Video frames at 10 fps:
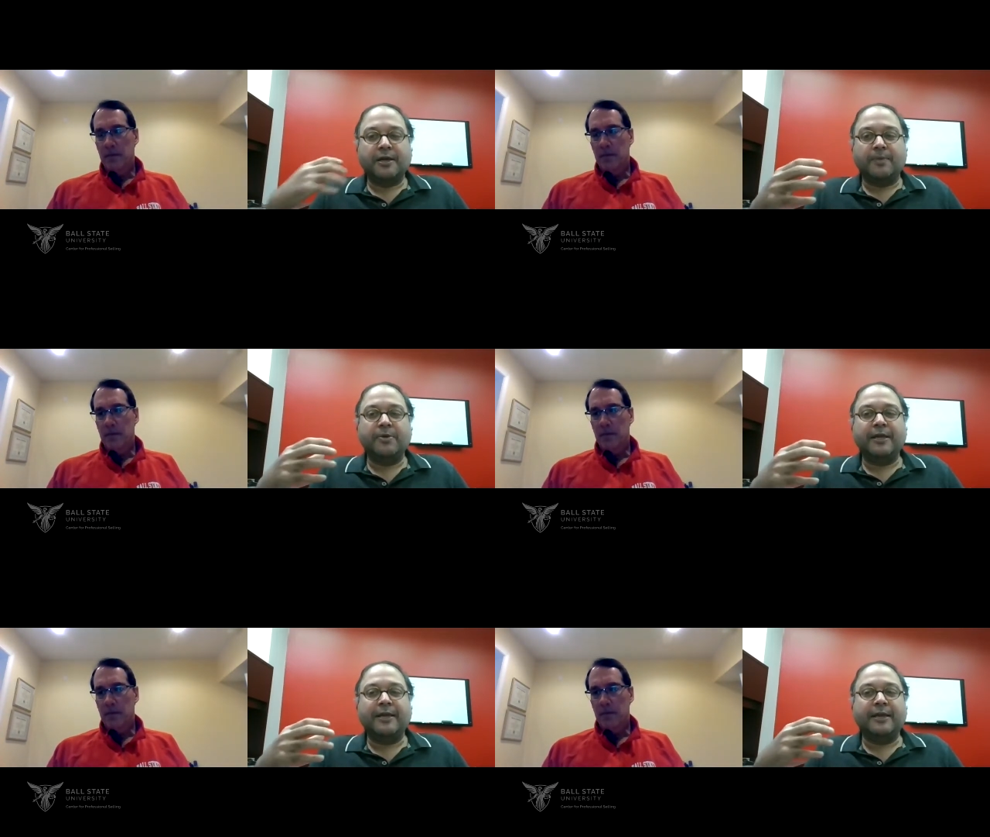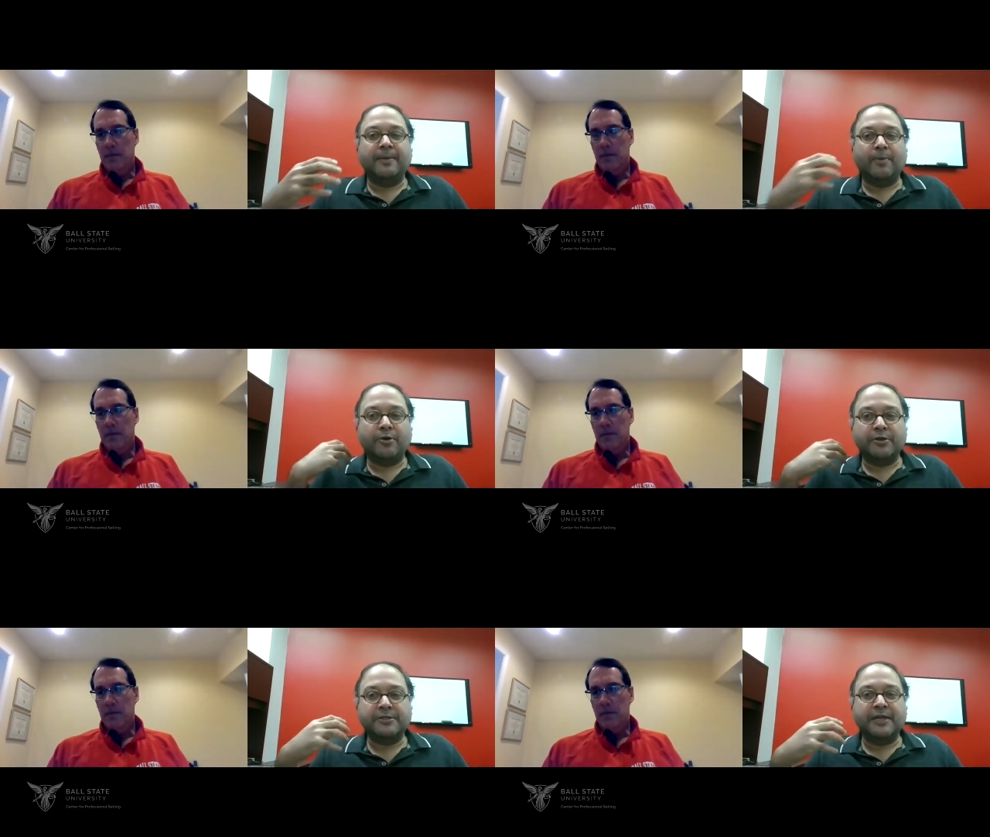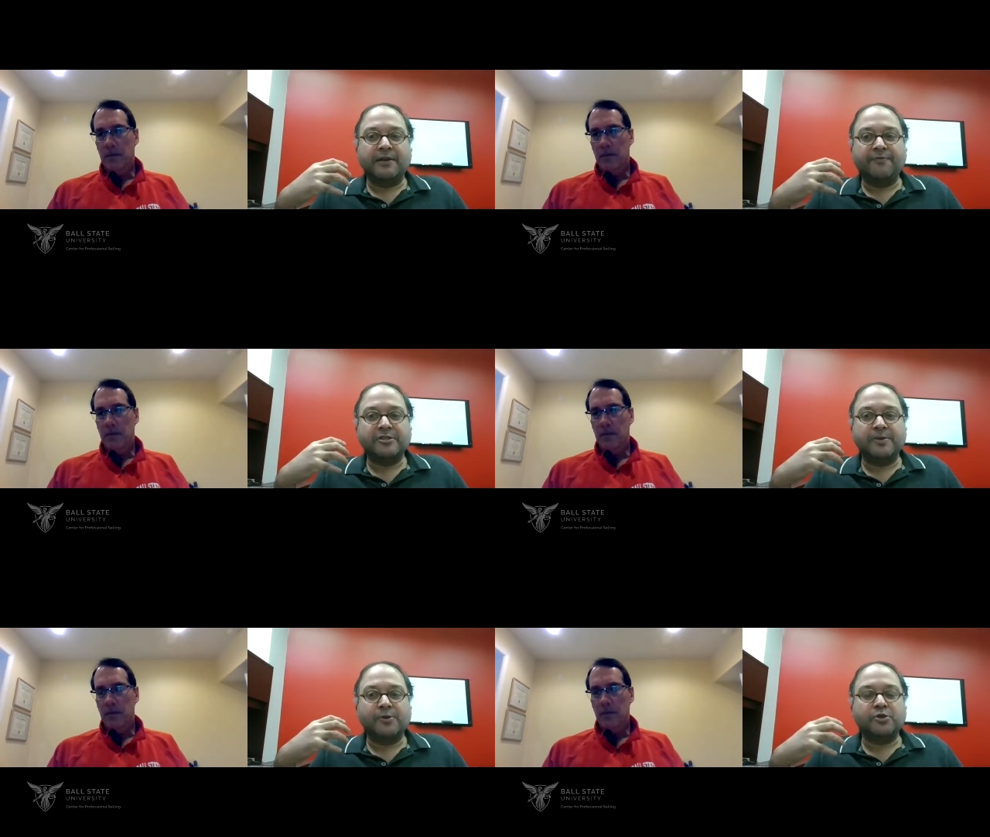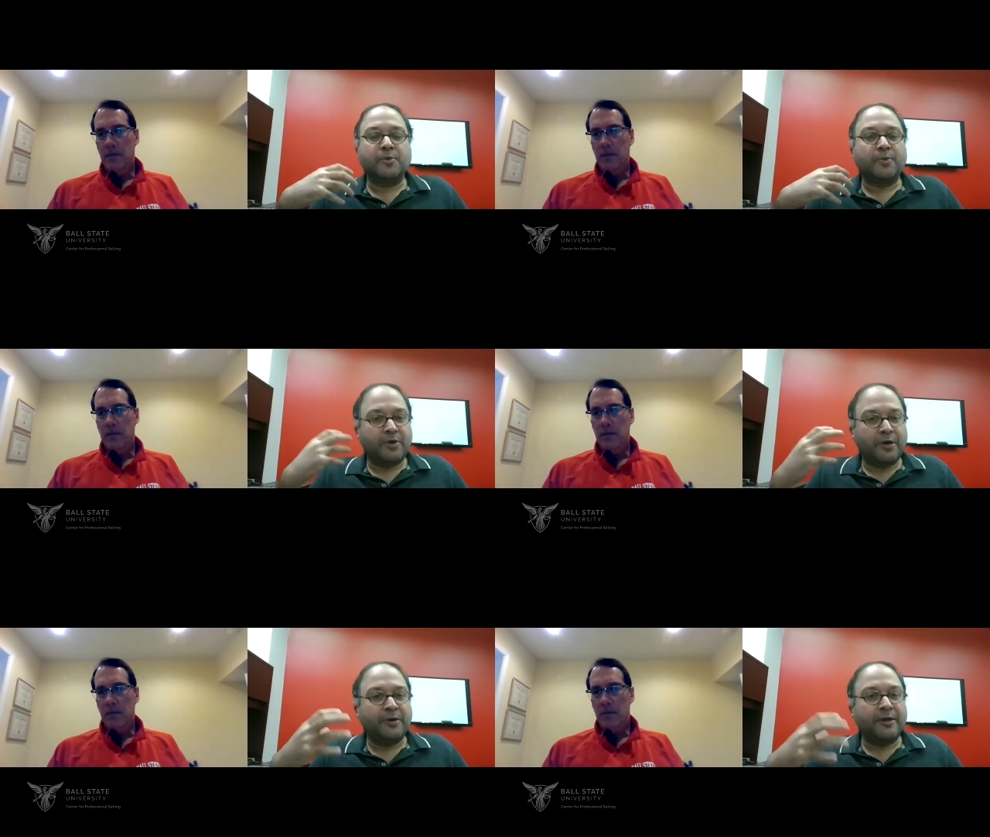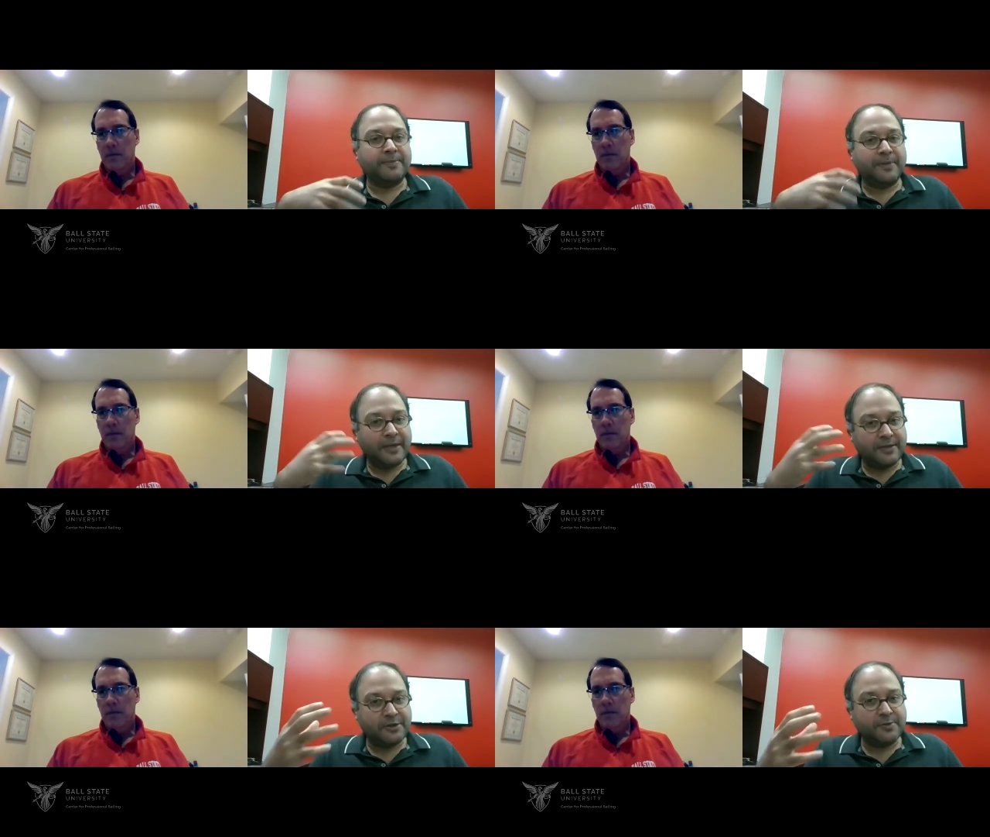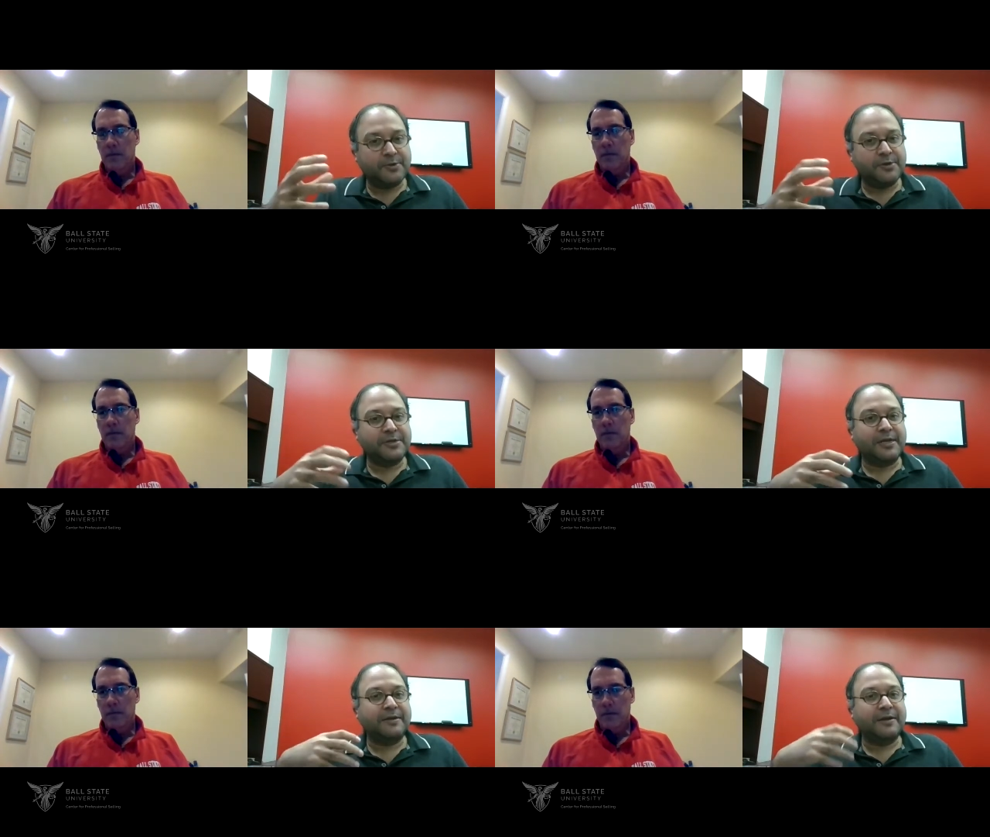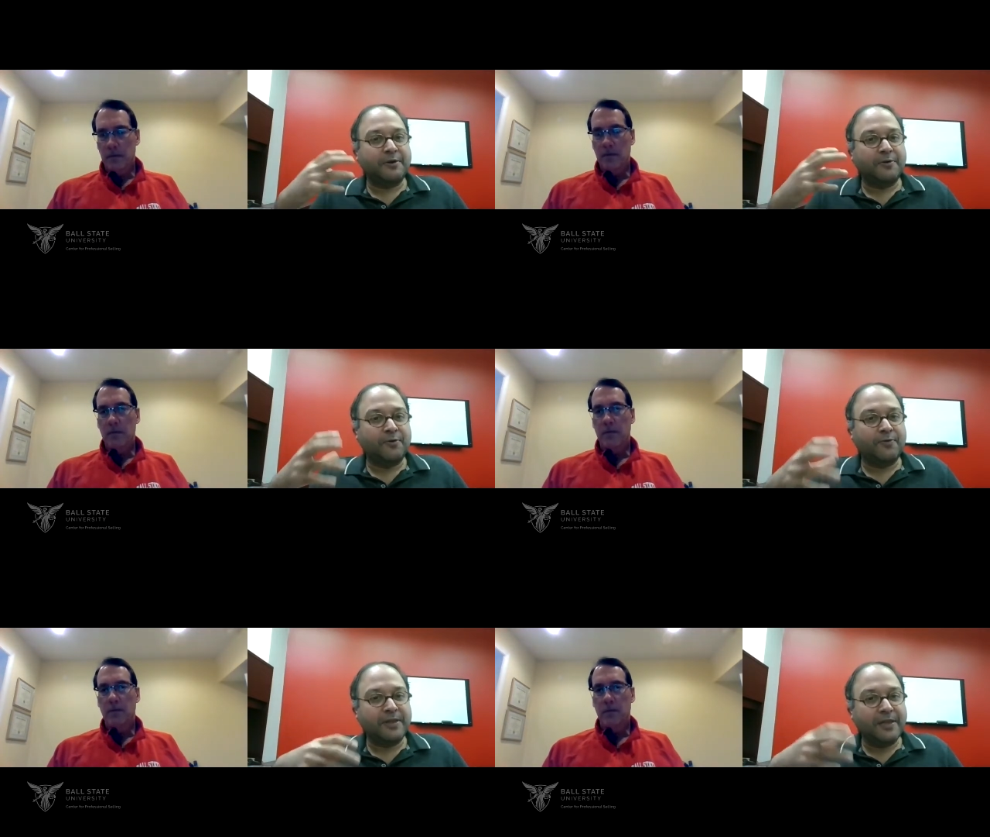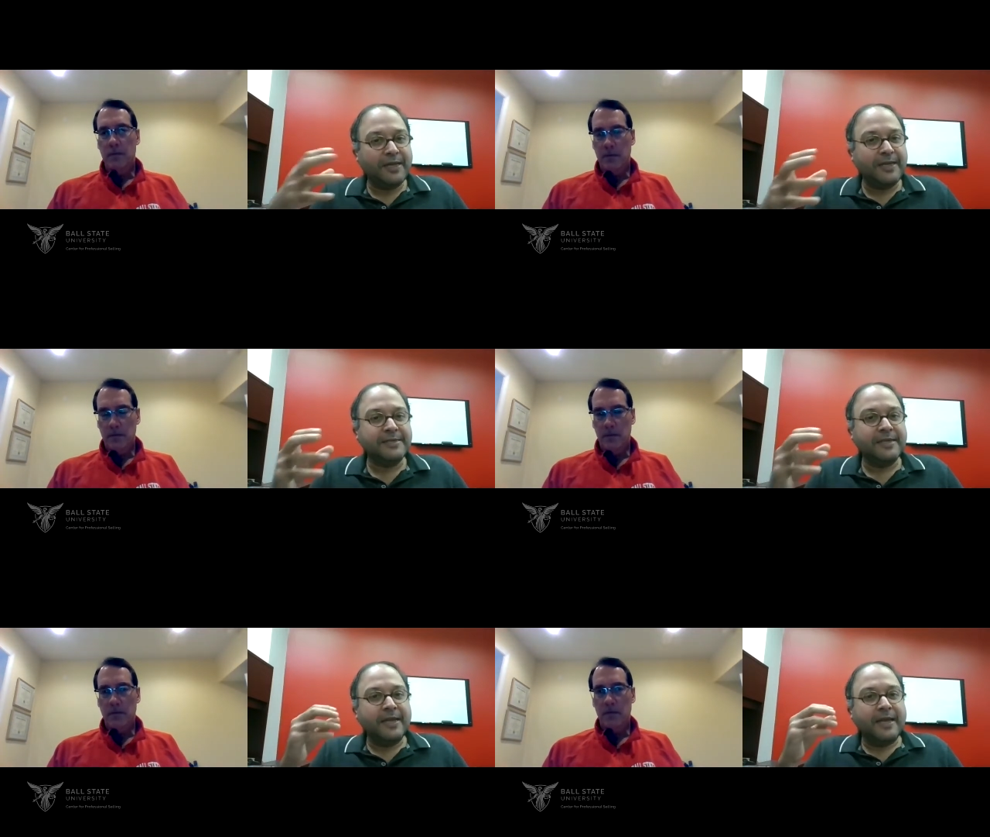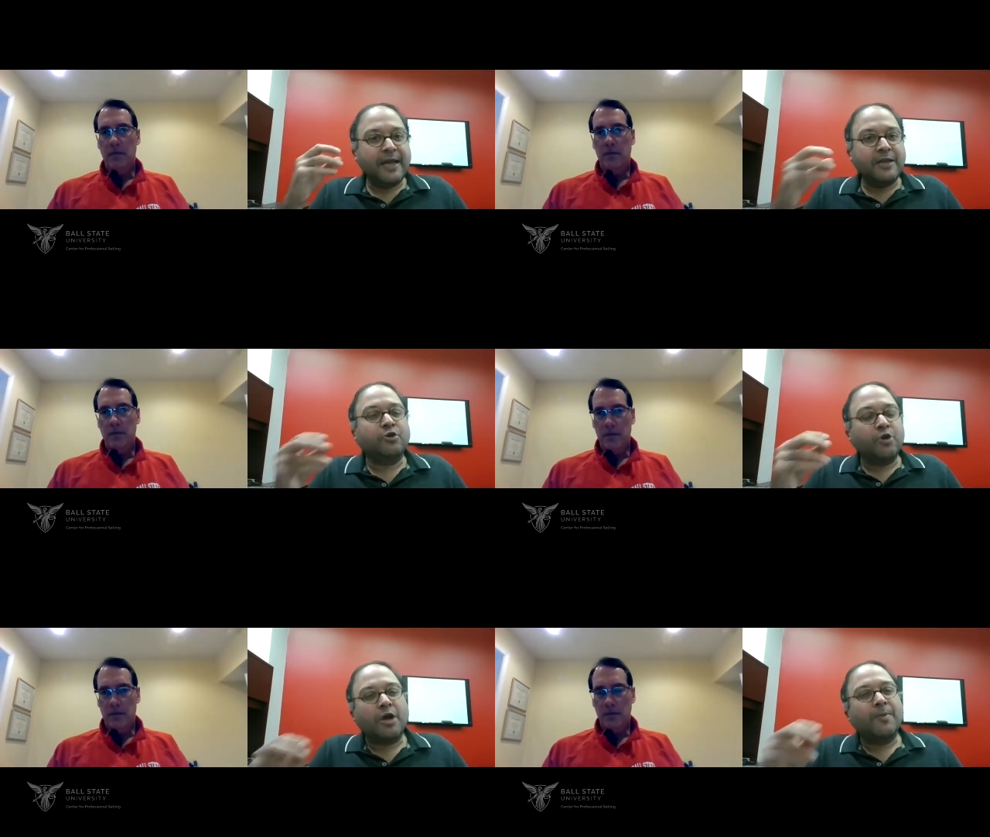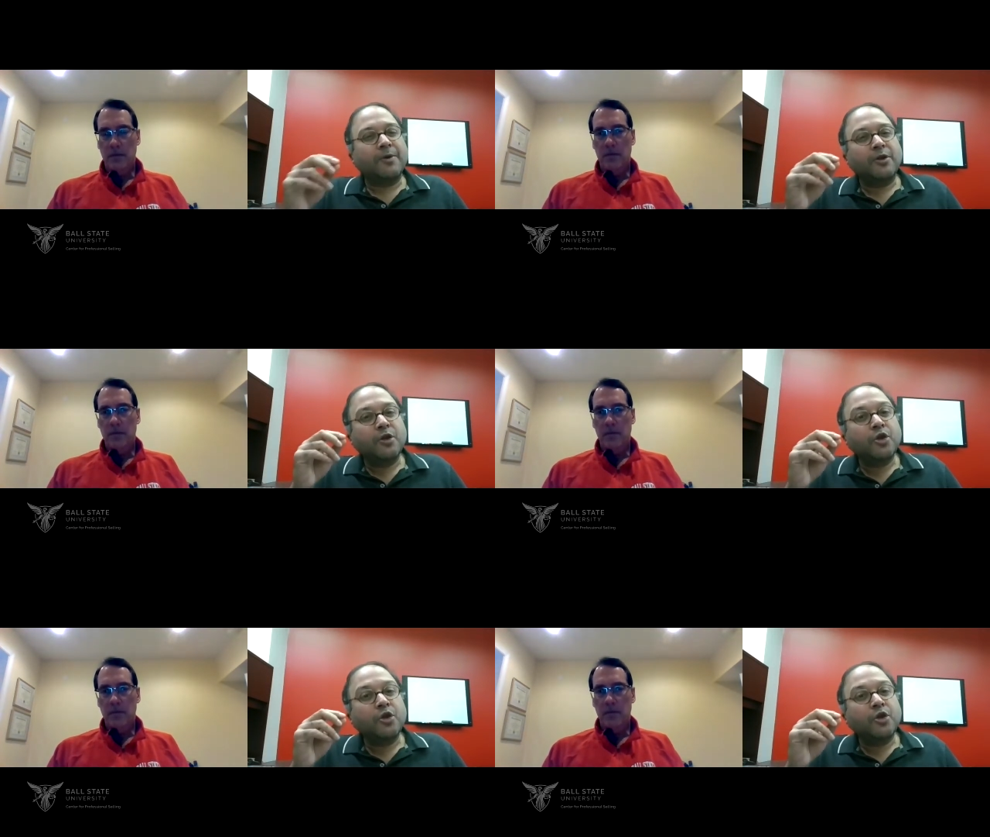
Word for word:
Speaker 1: communicating about yourself. It's also about trying to help the customers and trying to fulfill their needs. And you talk about